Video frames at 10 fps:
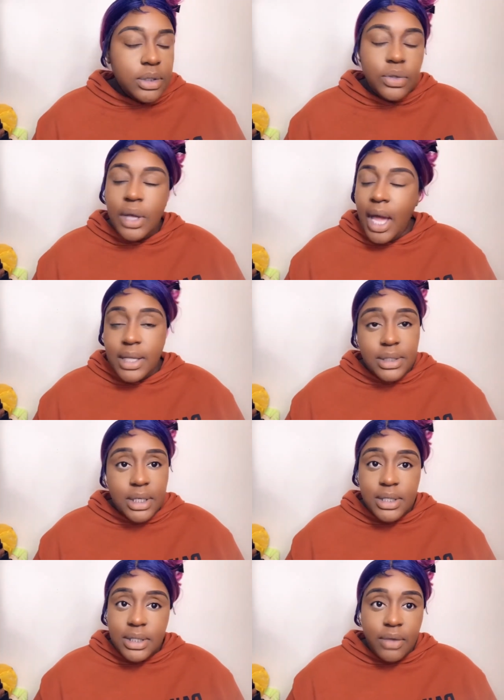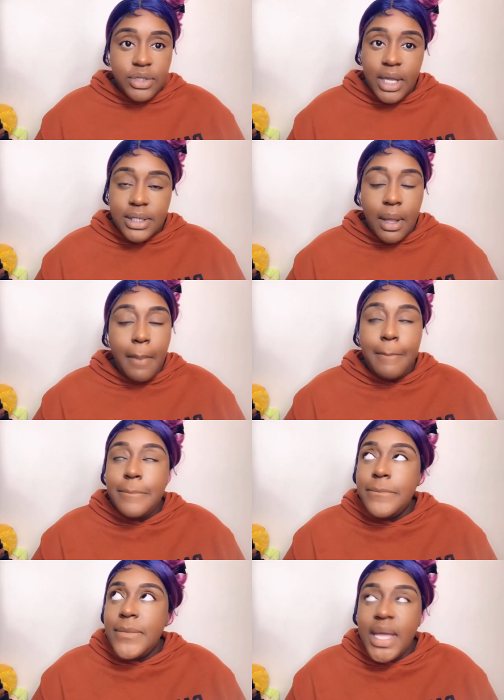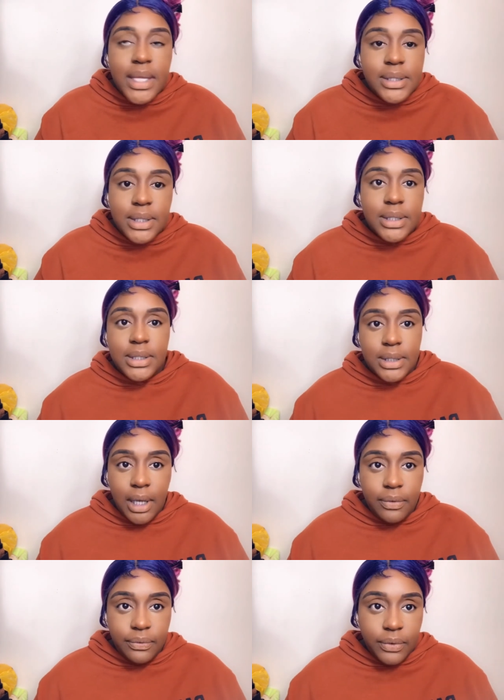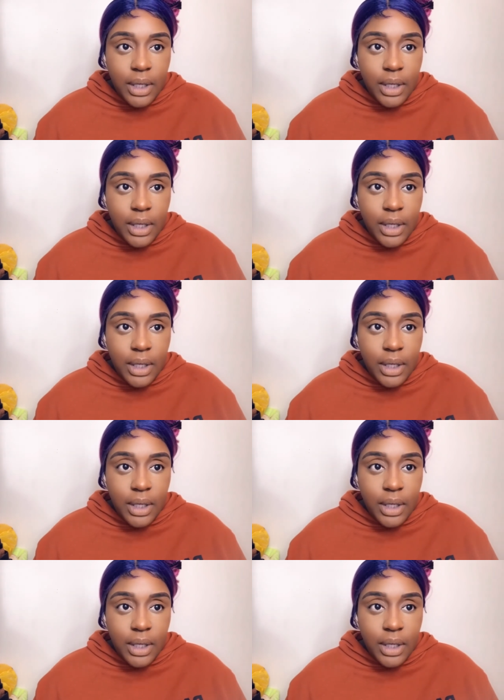You gotta see her stuff. She has amazing stuff.